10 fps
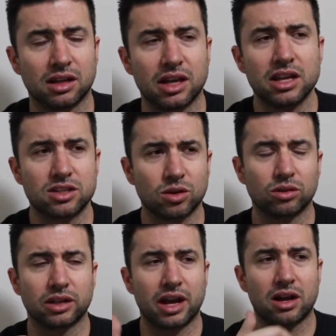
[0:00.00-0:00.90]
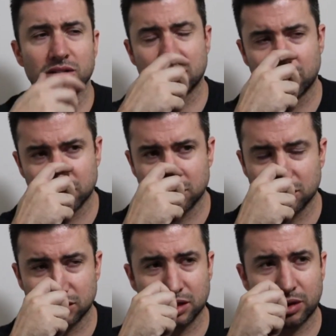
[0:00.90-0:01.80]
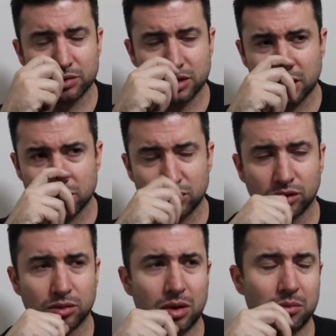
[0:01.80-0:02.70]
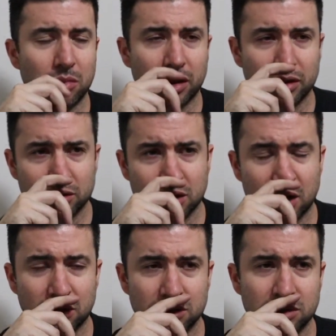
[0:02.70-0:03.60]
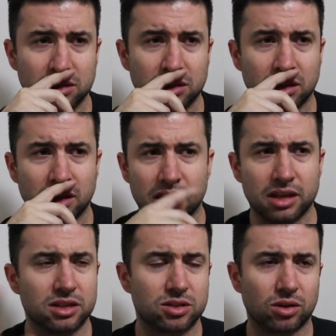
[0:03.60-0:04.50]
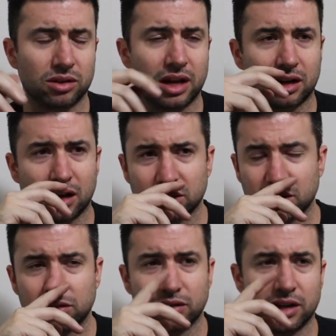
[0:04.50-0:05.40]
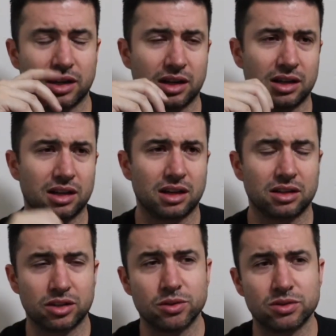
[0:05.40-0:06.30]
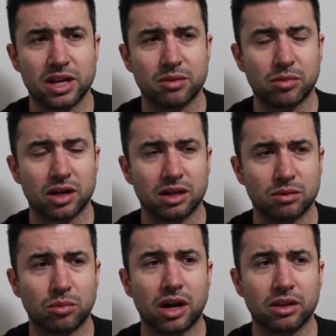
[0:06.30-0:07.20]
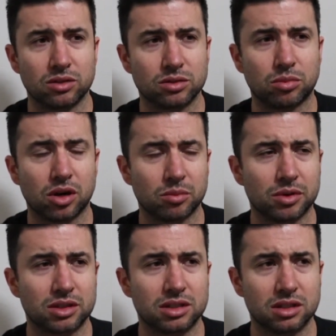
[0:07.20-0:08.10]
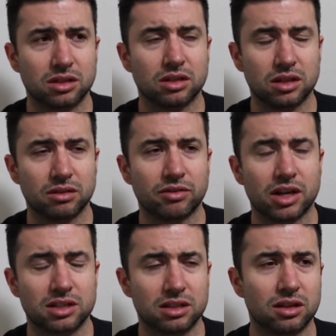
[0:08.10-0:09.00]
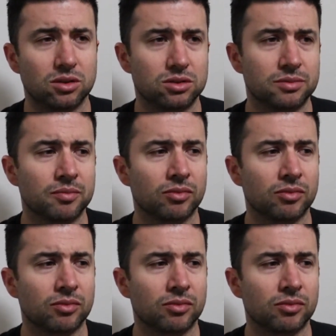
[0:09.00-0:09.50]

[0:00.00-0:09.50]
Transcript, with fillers: he sold the house that was... that was next door to my mother's house. He sold that, got rid of it, and uh, used that money to buy those apartments and to invest in those.